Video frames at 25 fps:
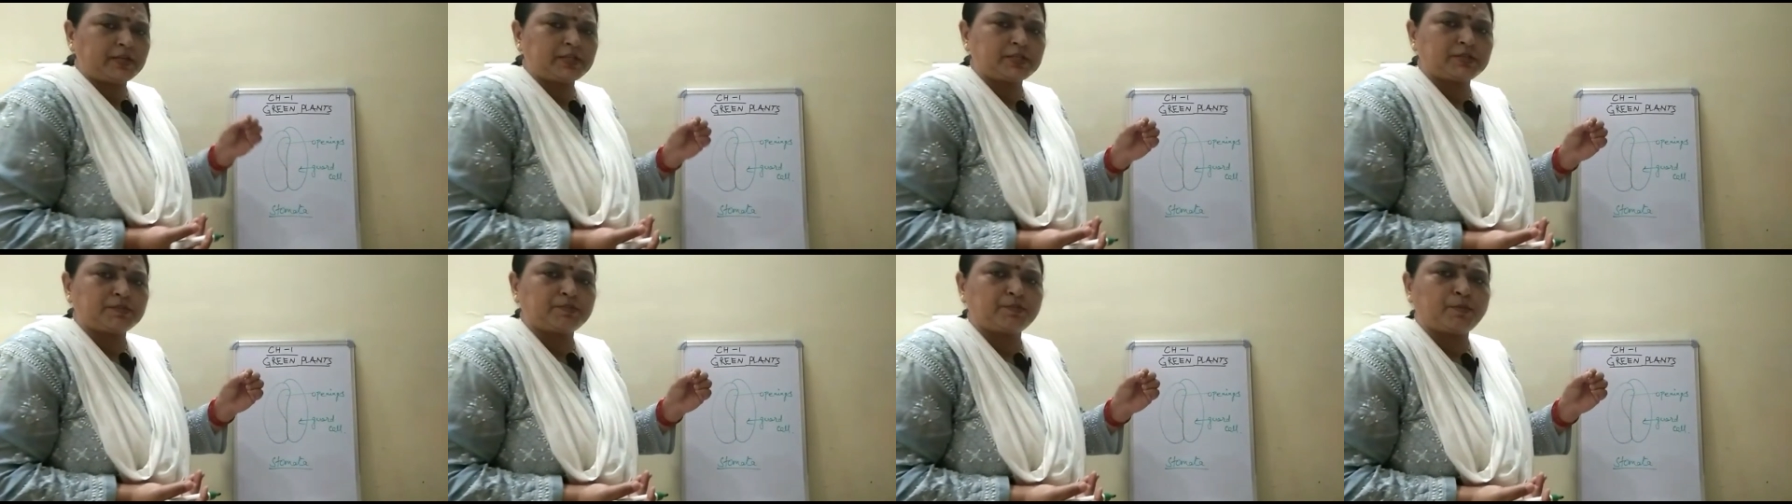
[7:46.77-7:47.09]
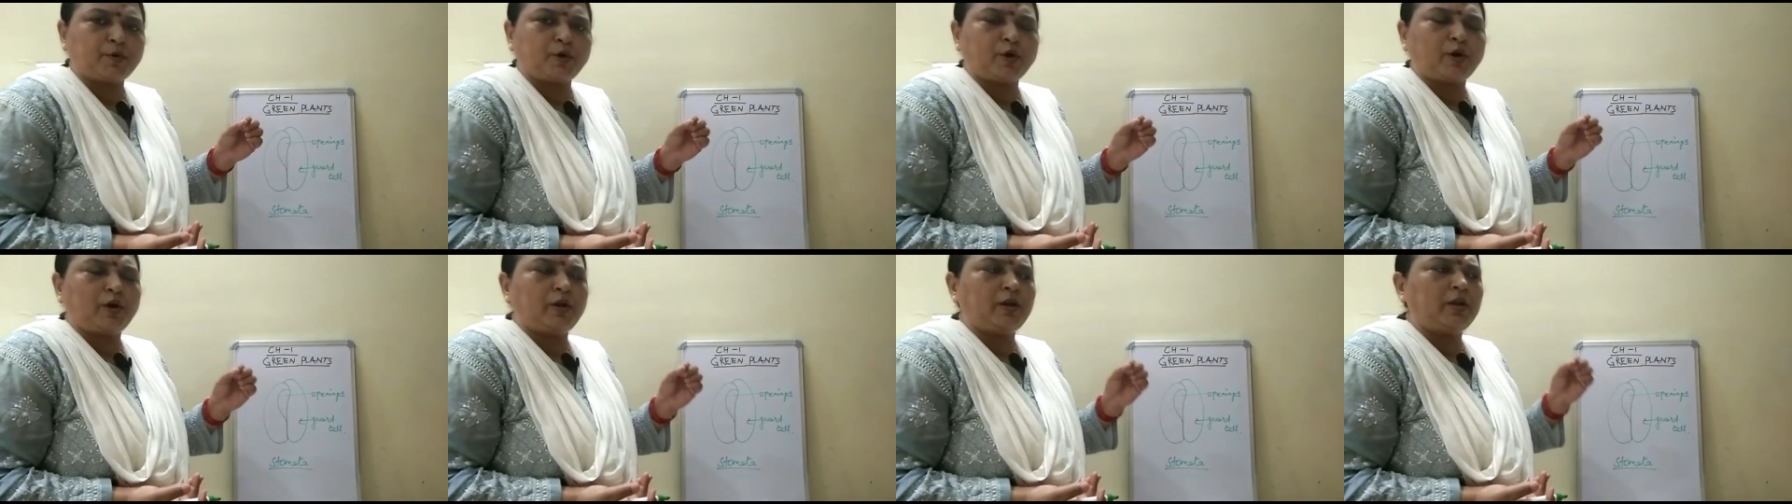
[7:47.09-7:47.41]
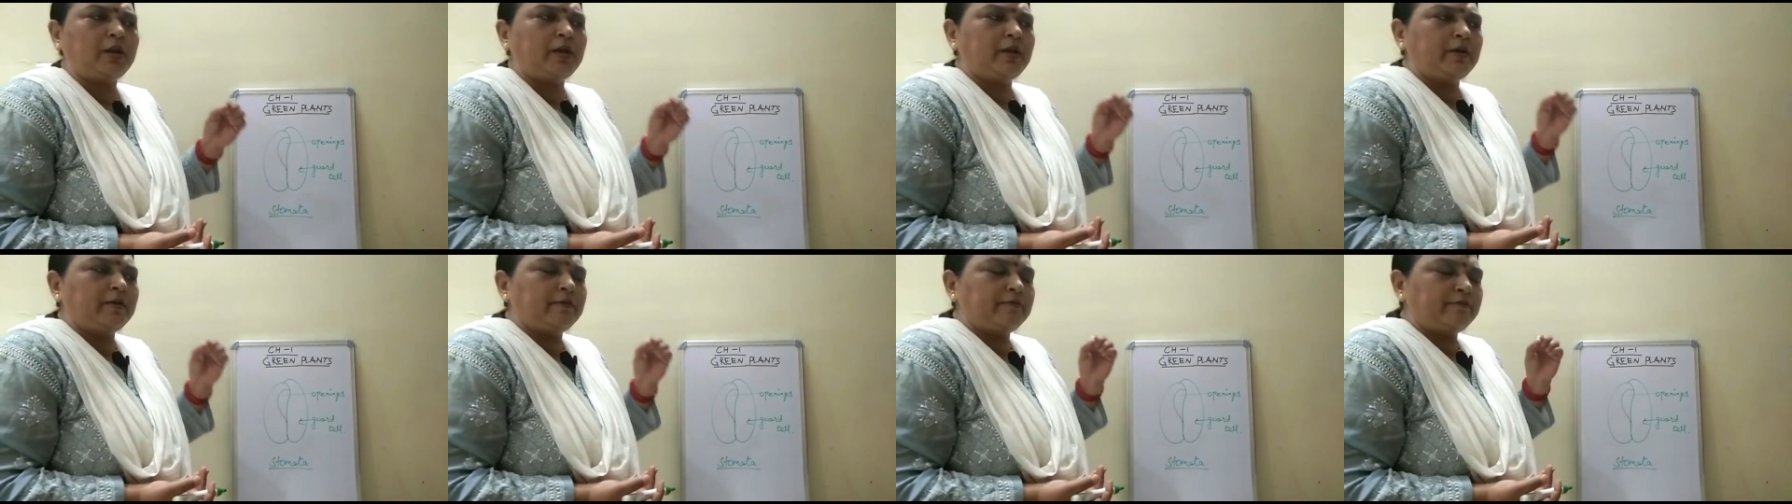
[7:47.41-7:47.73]
small,
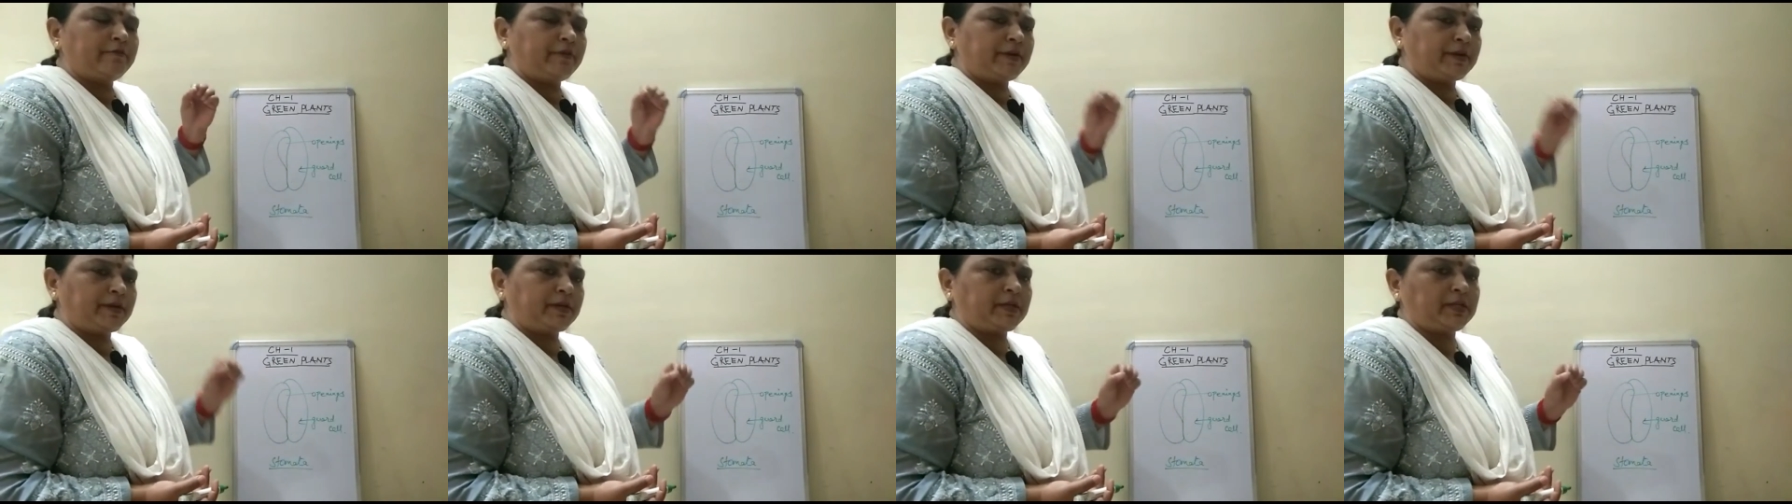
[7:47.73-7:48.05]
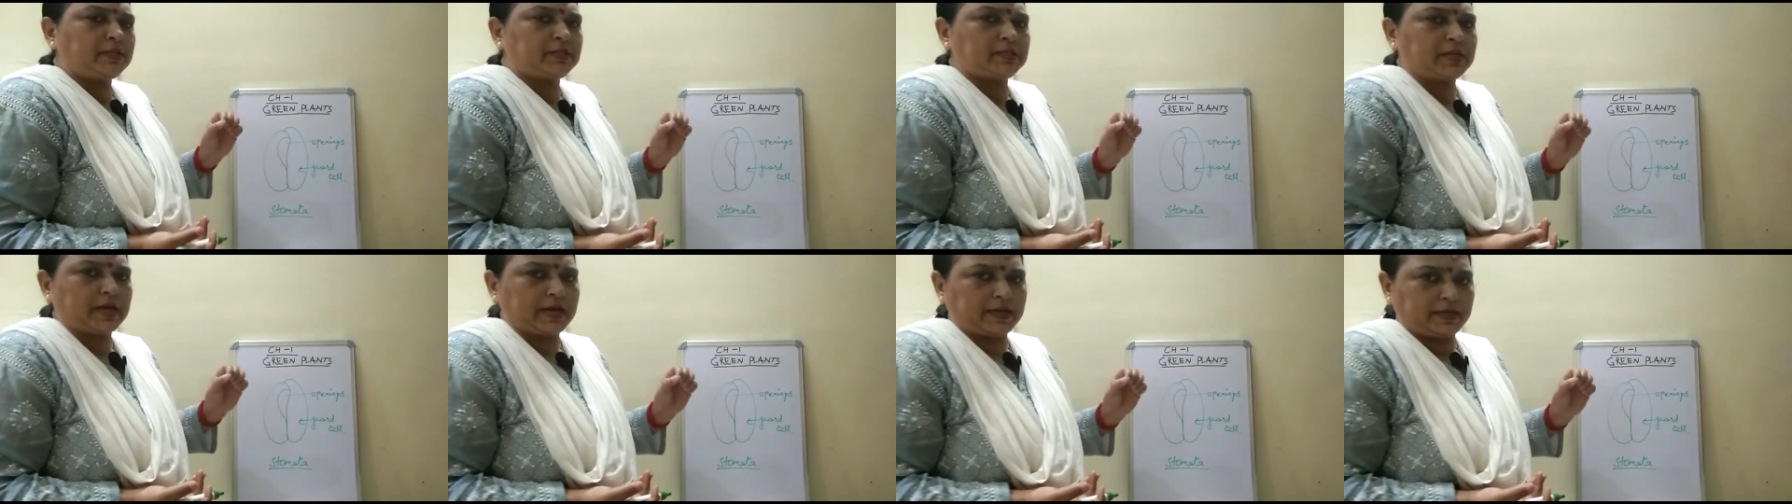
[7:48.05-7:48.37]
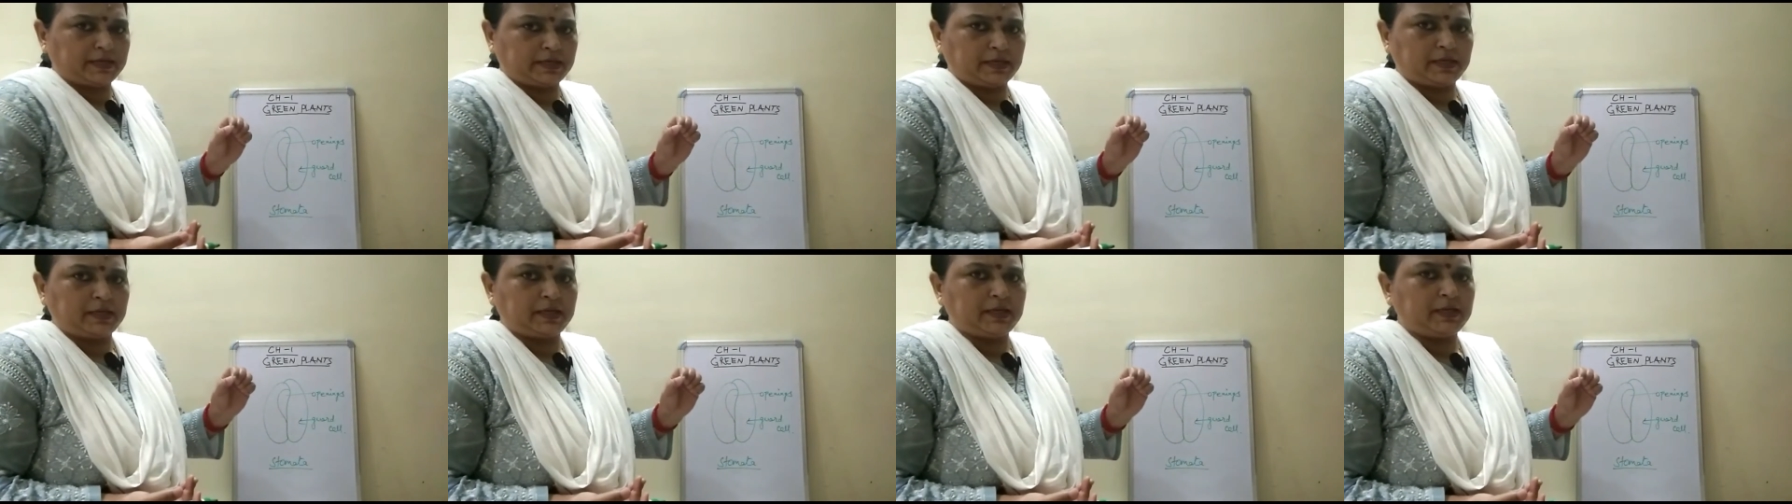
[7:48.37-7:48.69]
very
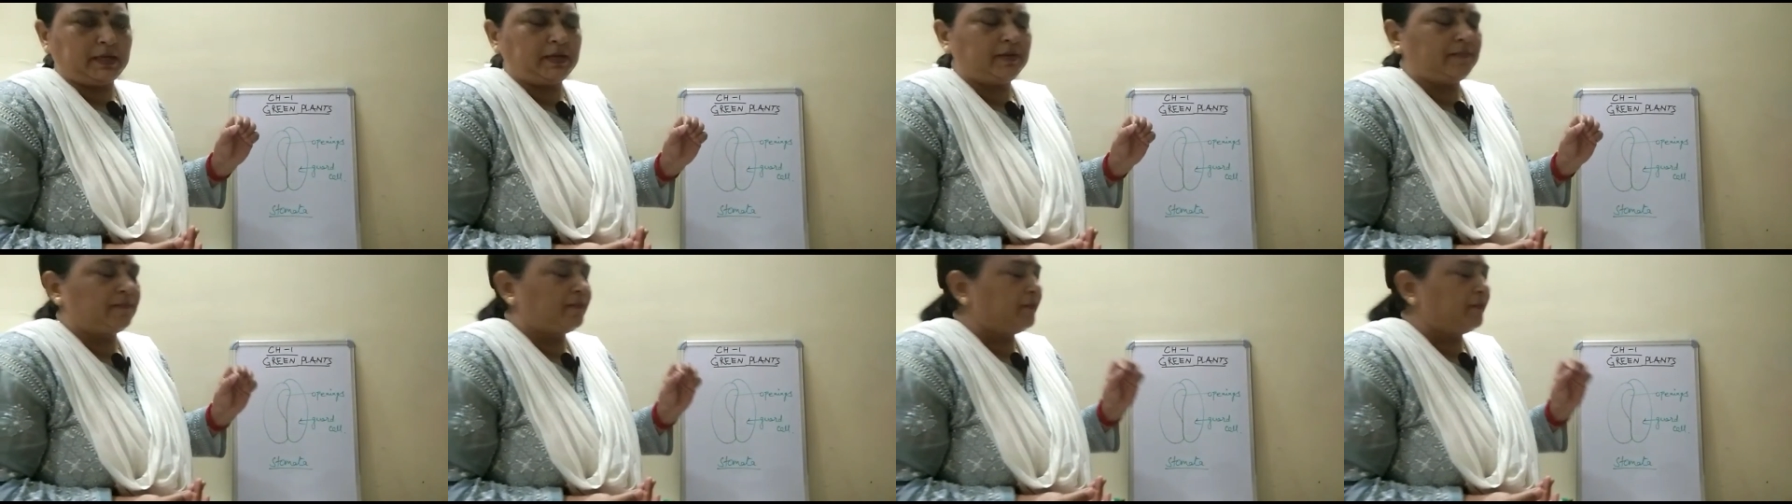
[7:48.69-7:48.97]
tiny,